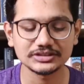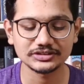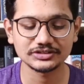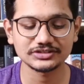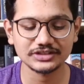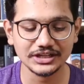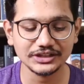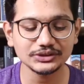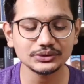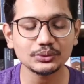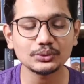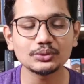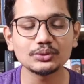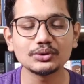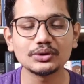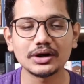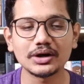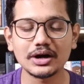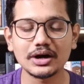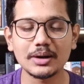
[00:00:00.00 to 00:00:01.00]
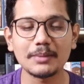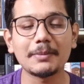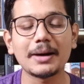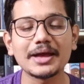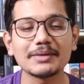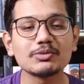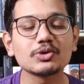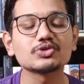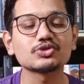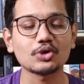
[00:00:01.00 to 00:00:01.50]
try to uh, buy
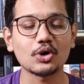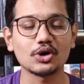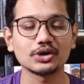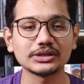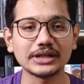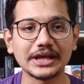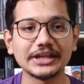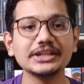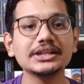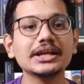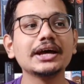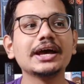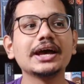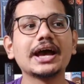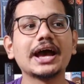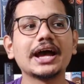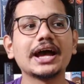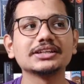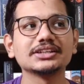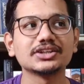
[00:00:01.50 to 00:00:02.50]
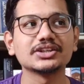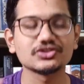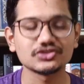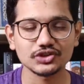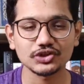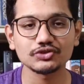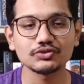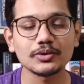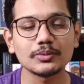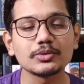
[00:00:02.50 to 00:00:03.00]
books online and search
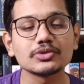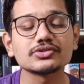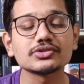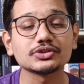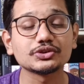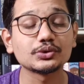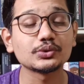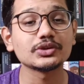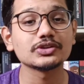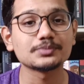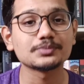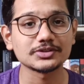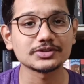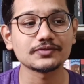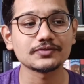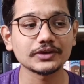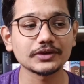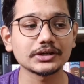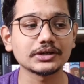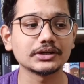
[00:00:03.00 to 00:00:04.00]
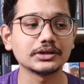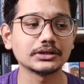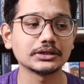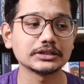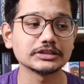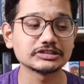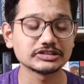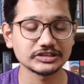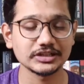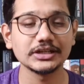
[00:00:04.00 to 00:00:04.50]
for books during specific uh,
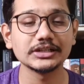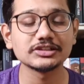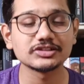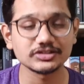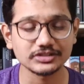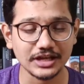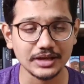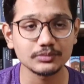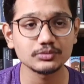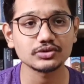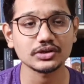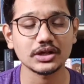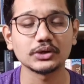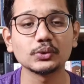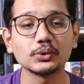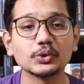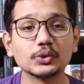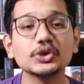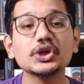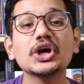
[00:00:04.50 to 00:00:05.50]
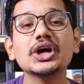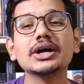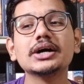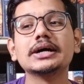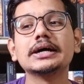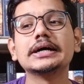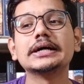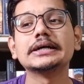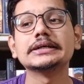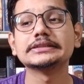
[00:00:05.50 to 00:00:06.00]
sales times alone,
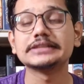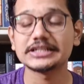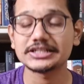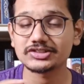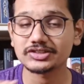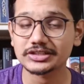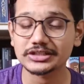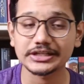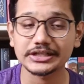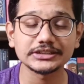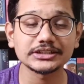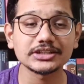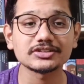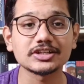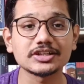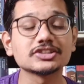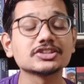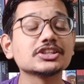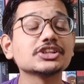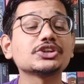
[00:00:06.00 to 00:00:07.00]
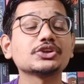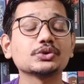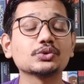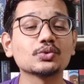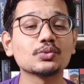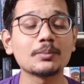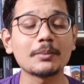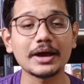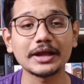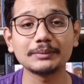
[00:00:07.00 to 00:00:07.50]
uh, there is a greater chance that you
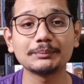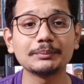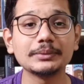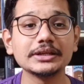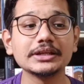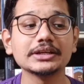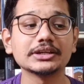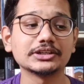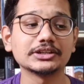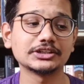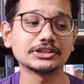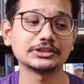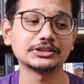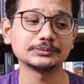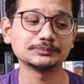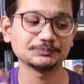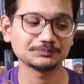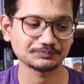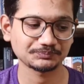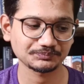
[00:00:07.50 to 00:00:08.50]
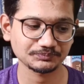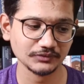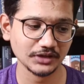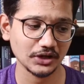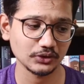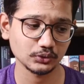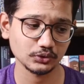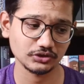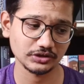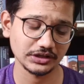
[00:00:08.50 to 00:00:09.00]
might be, uh, how
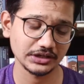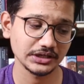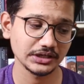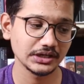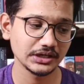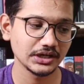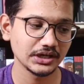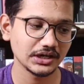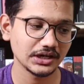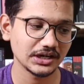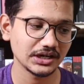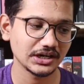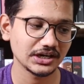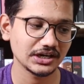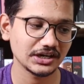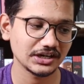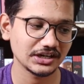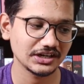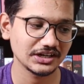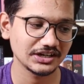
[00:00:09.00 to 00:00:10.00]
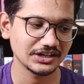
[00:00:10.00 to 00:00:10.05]
to say, uh,